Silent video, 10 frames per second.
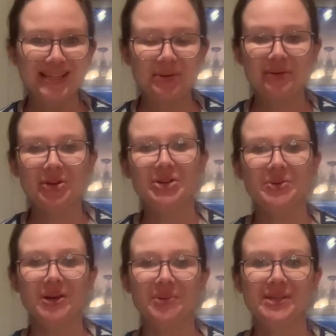However, I
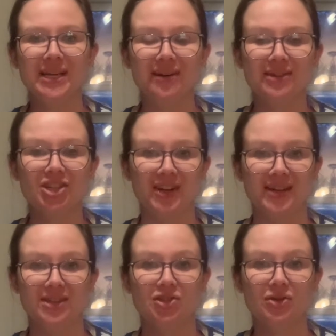don't always have a
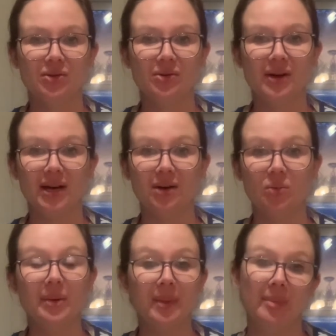chance to
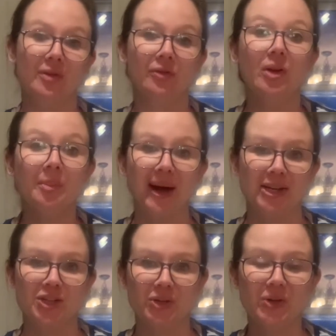whip up a full
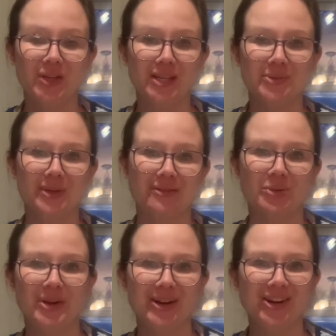batch of cookies whenever
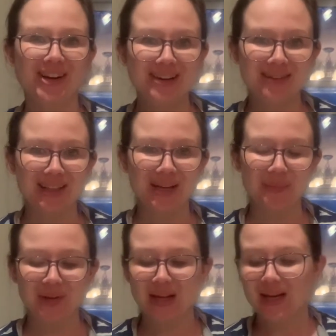we are craving them.